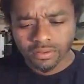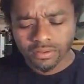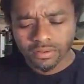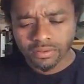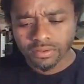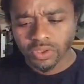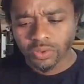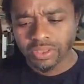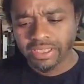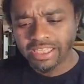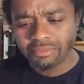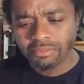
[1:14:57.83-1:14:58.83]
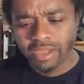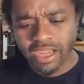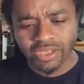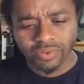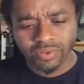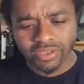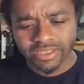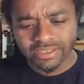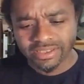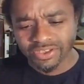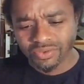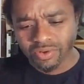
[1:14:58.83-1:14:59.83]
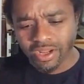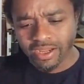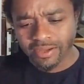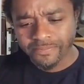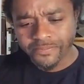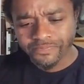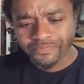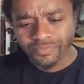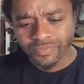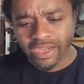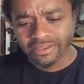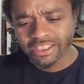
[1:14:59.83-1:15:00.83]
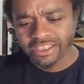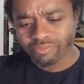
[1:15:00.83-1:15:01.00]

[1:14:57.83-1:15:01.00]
So Emmanuel gets this drive. Now it says Prester